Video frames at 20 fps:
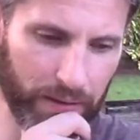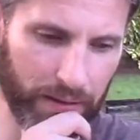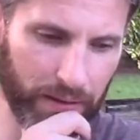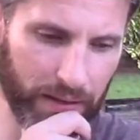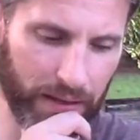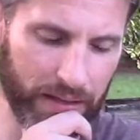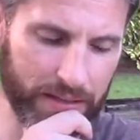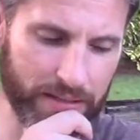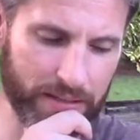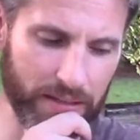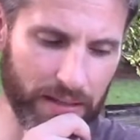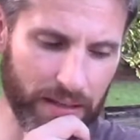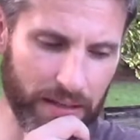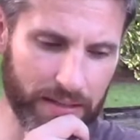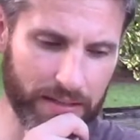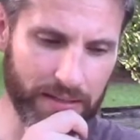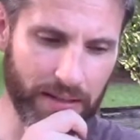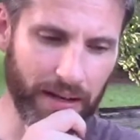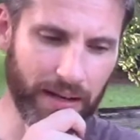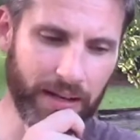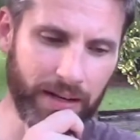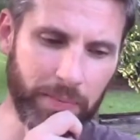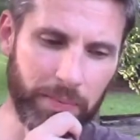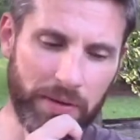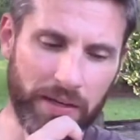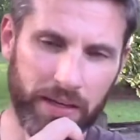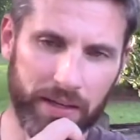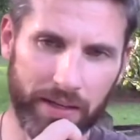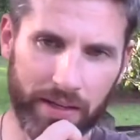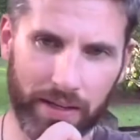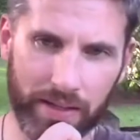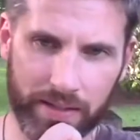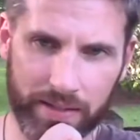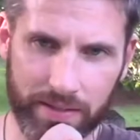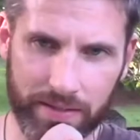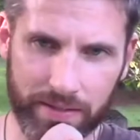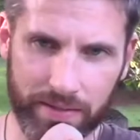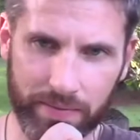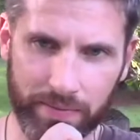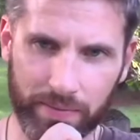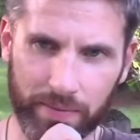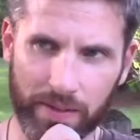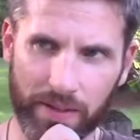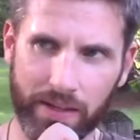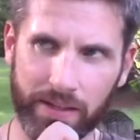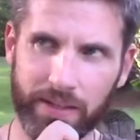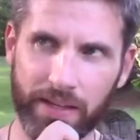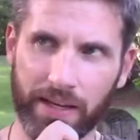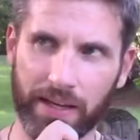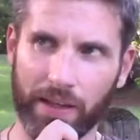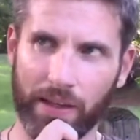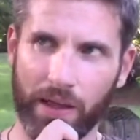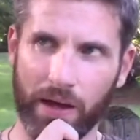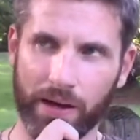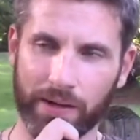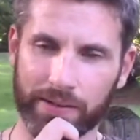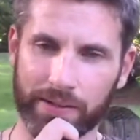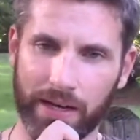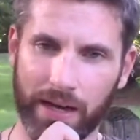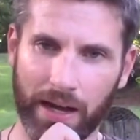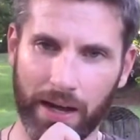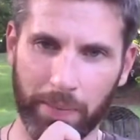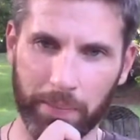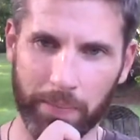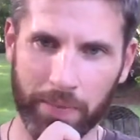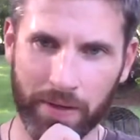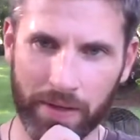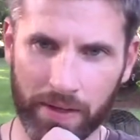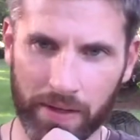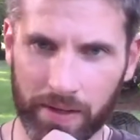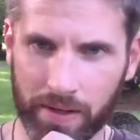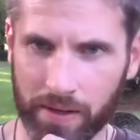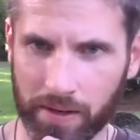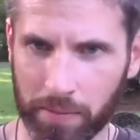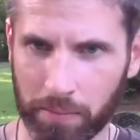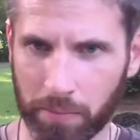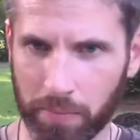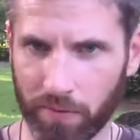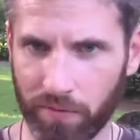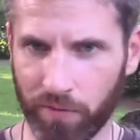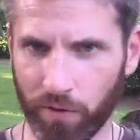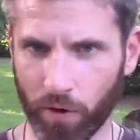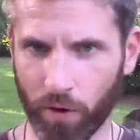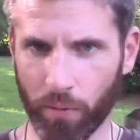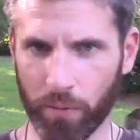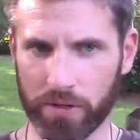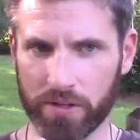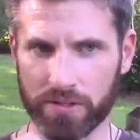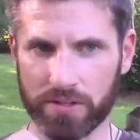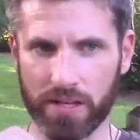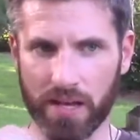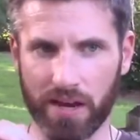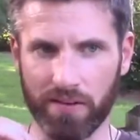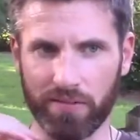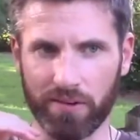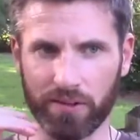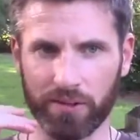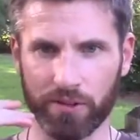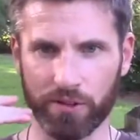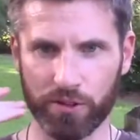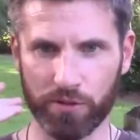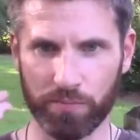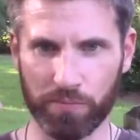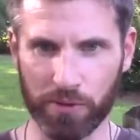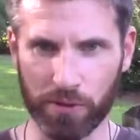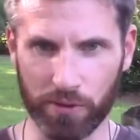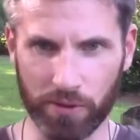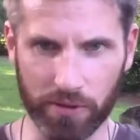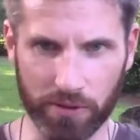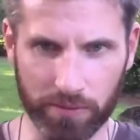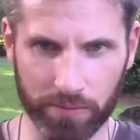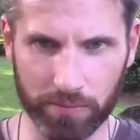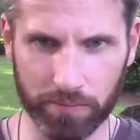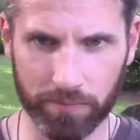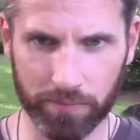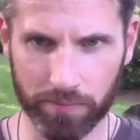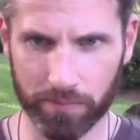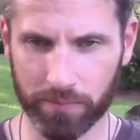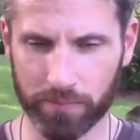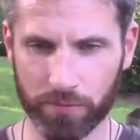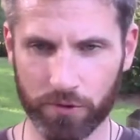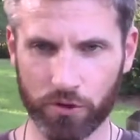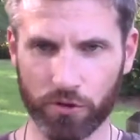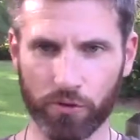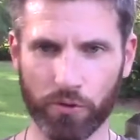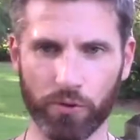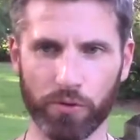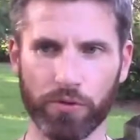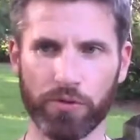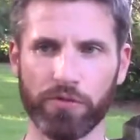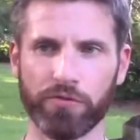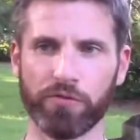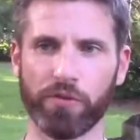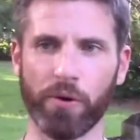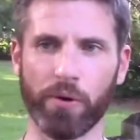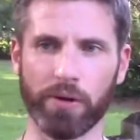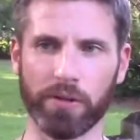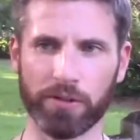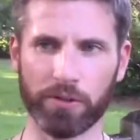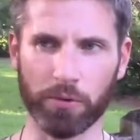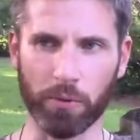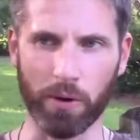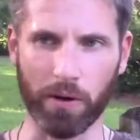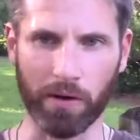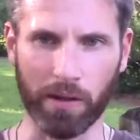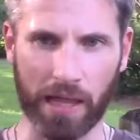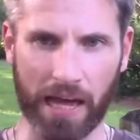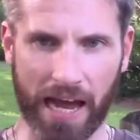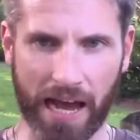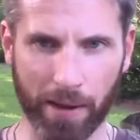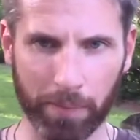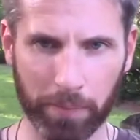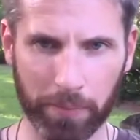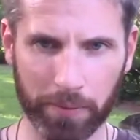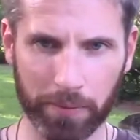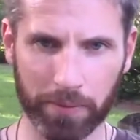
it's not going to be, it's going to take a long time before we just have undisputed truth thrown into our lap